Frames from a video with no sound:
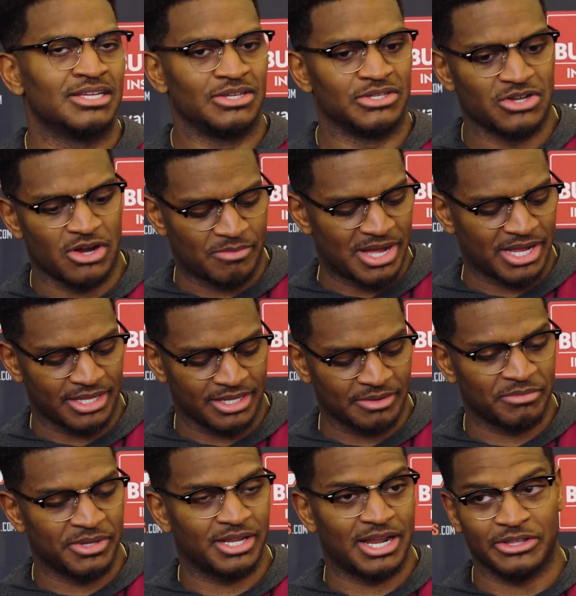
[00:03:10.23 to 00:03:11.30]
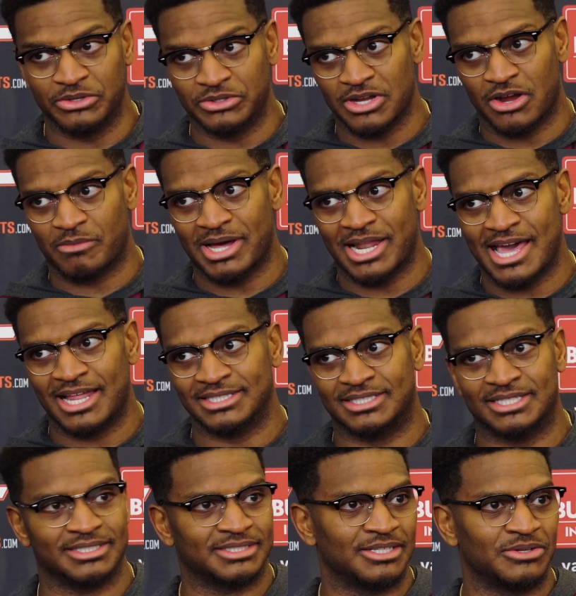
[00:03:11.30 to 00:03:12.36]
You talk about young men, you talk about Alan
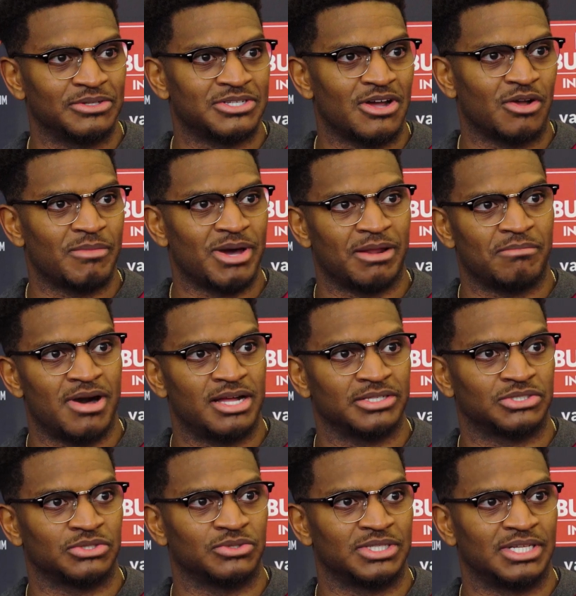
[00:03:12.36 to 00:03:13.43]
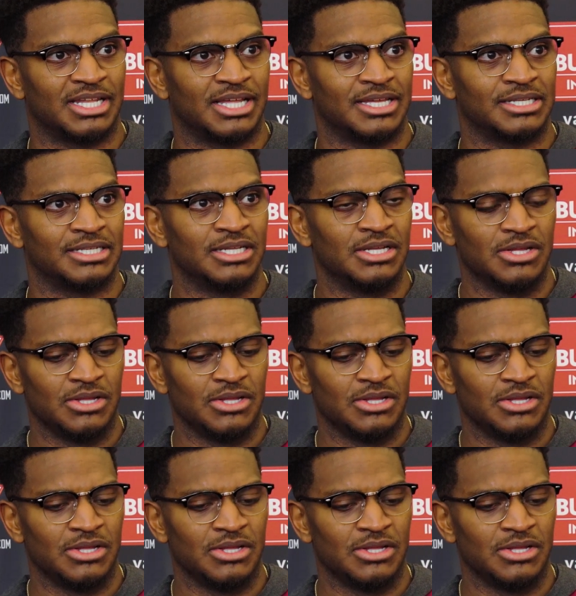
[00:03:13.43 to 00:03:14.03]
Tisdale, you talk about a Mansoor Delane,